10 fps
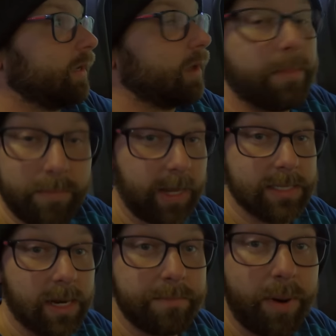I'm gonna, like
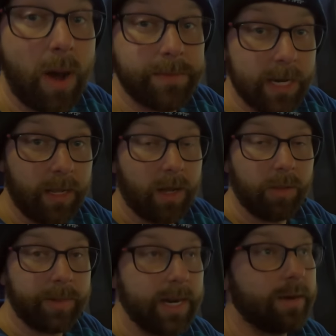I said, I'm bobtailing
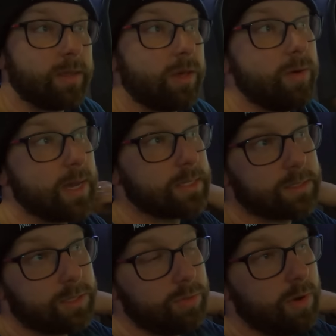all the way down to the
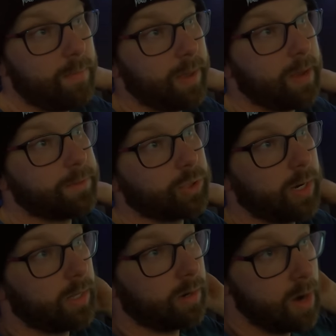U.S. to uh, pick up a
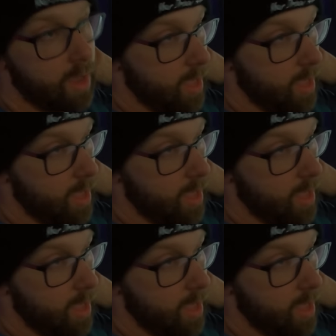trailer.